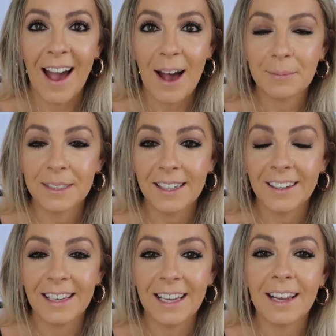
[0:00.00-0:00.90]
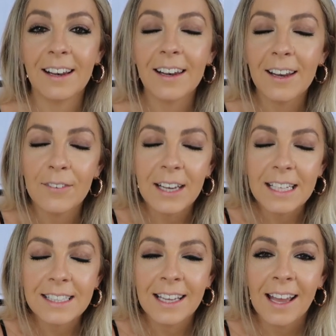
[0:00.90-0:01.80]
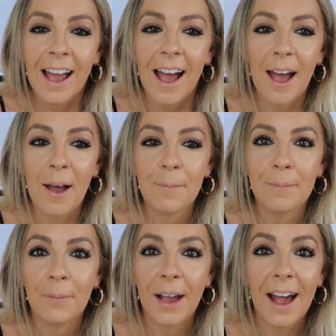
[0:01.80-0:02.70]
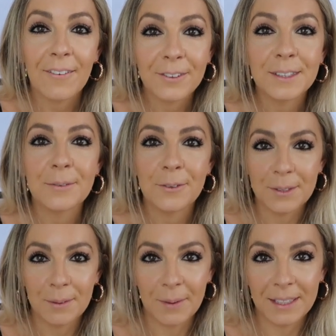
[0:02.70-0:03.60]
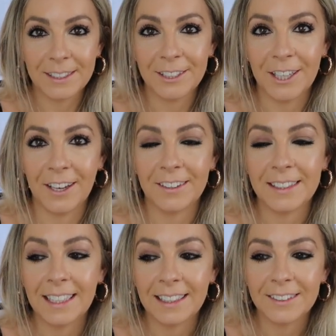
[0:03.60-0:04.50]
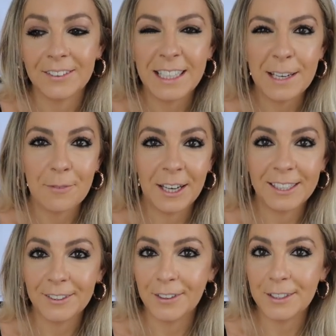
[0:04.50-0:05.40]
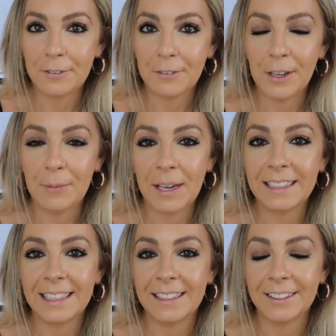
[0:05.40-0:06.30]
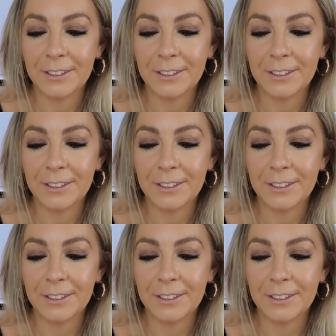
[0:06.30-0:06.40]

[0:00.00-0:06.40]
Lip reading: I absolutely love it, but I have got some autumny bits to show you still, so I did manage to find a few bits in